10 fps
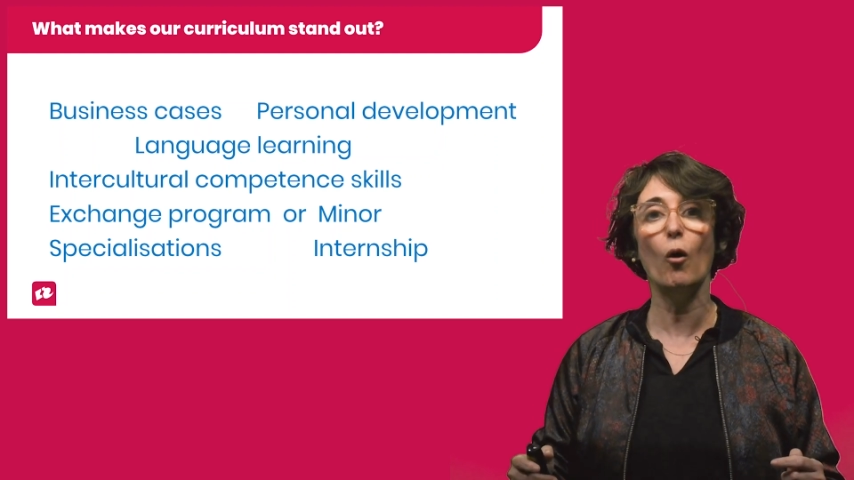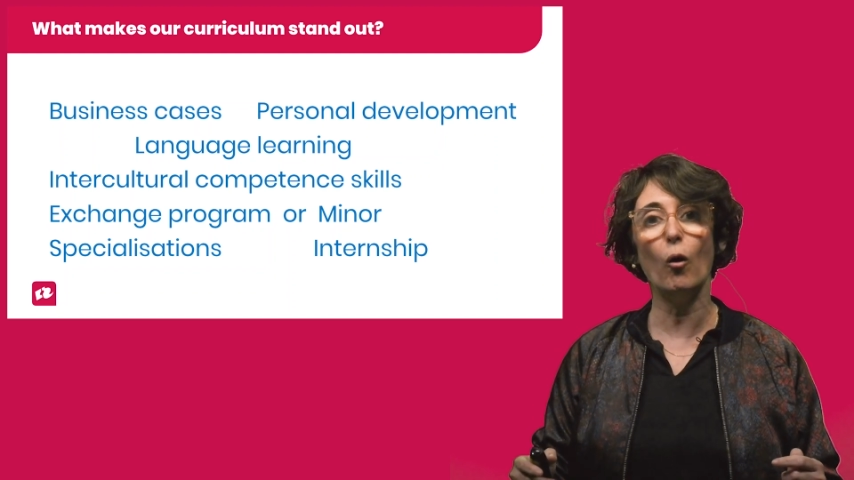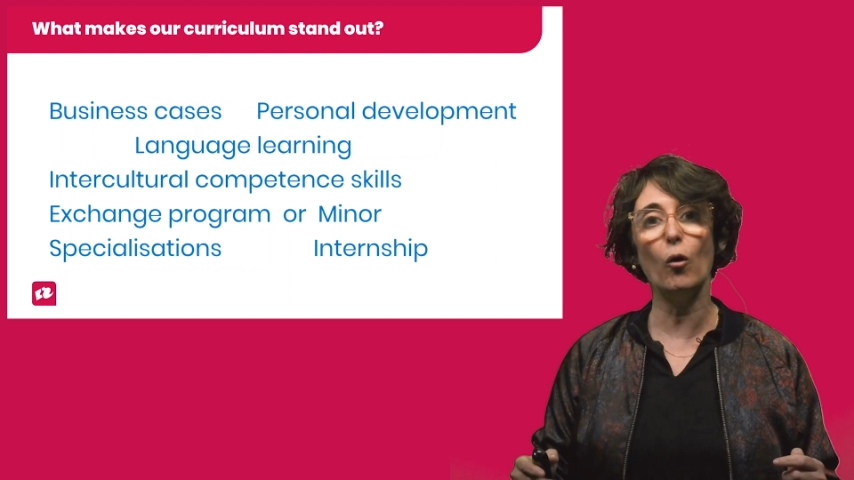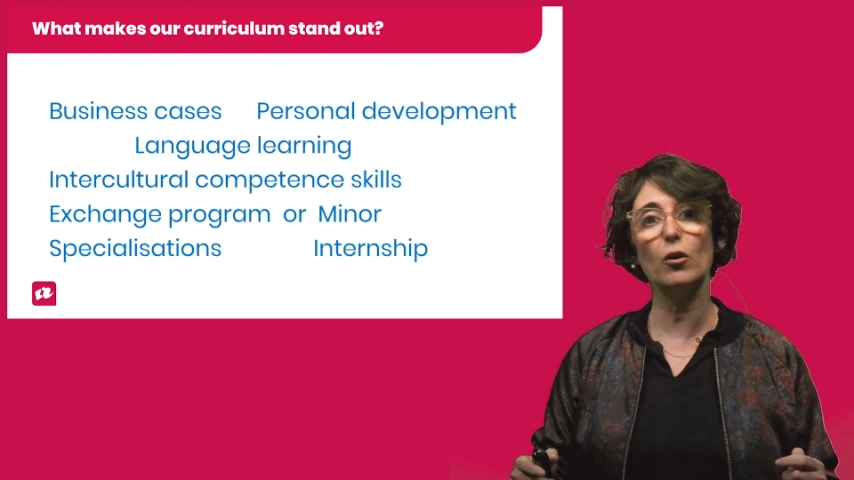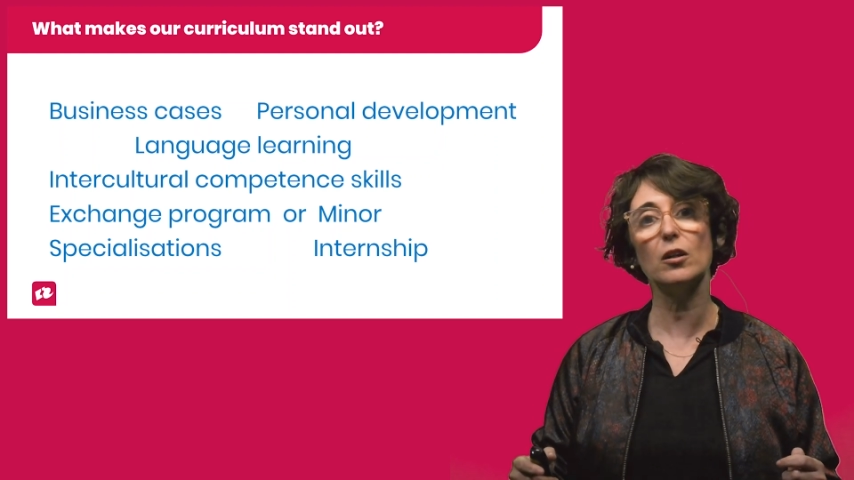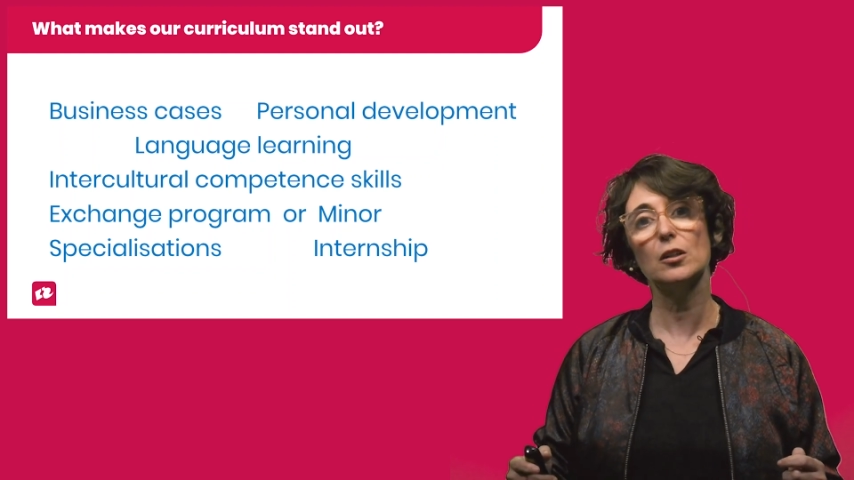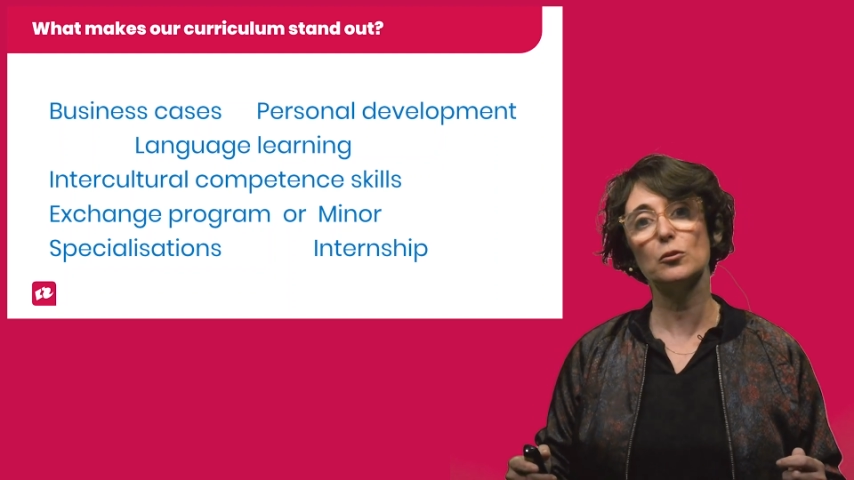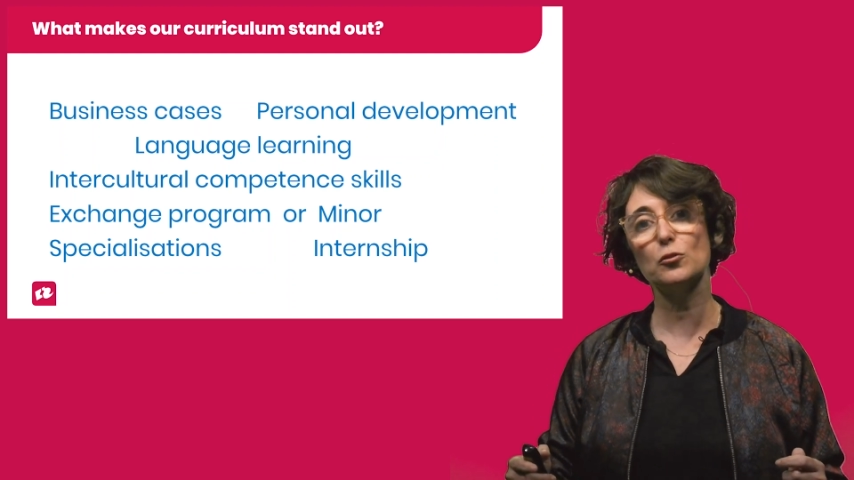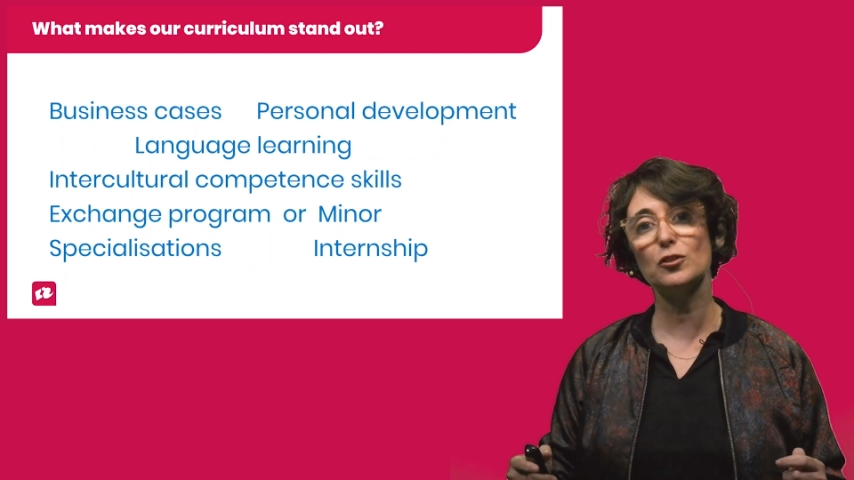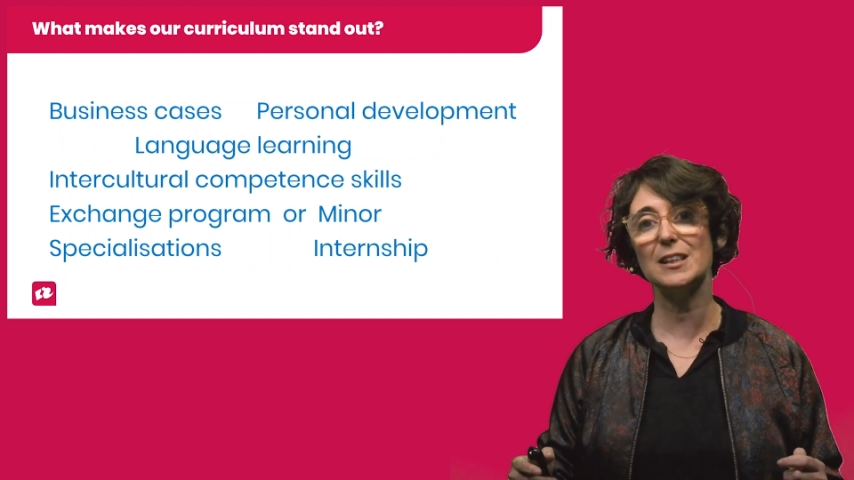or
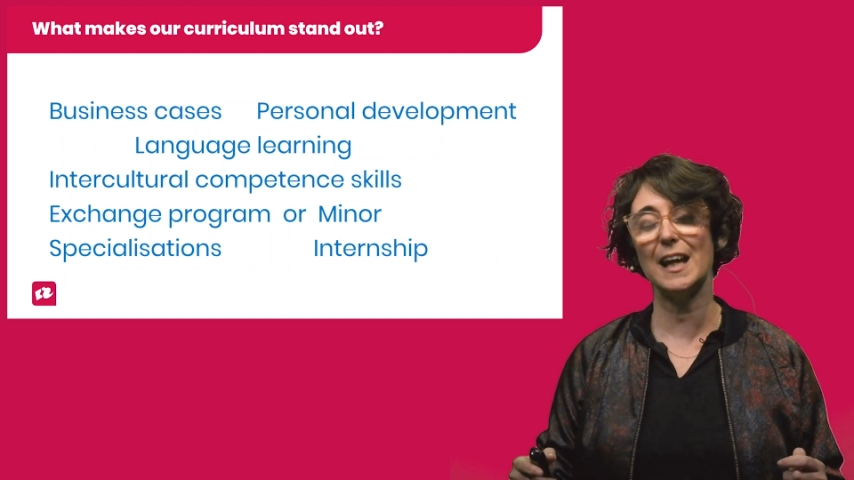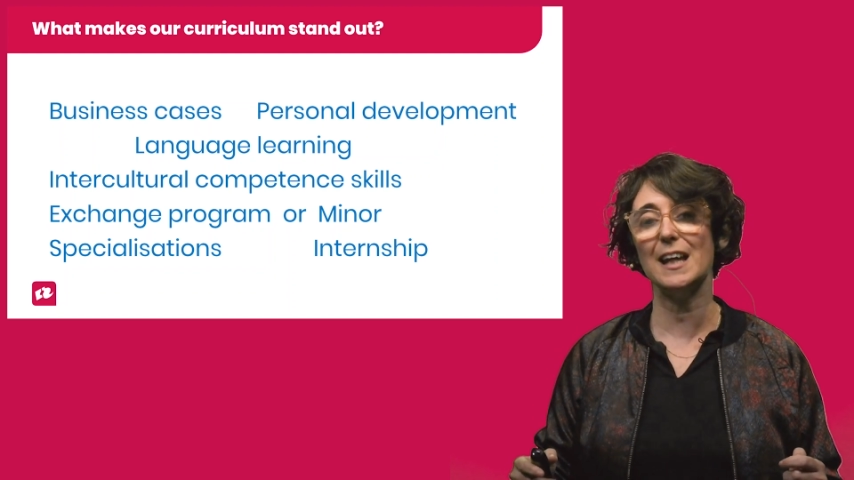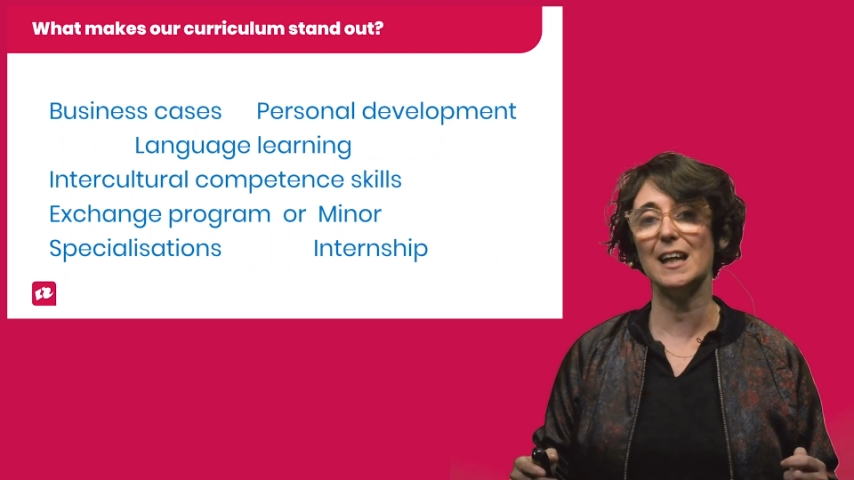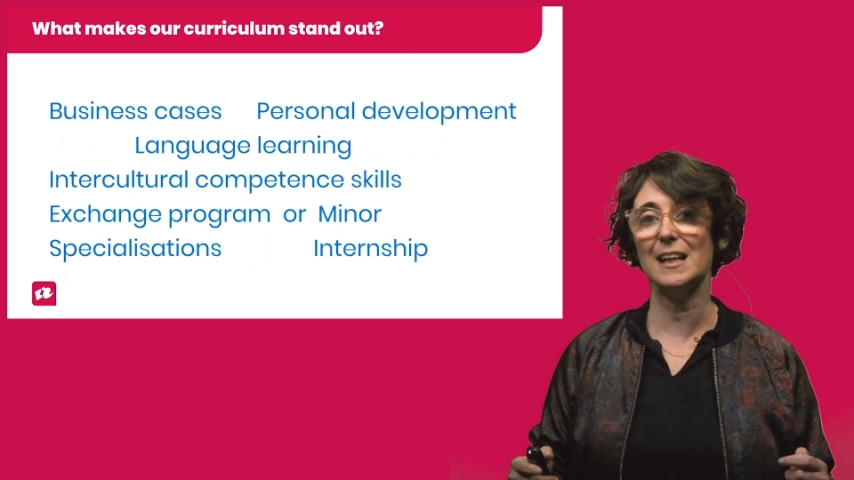to stay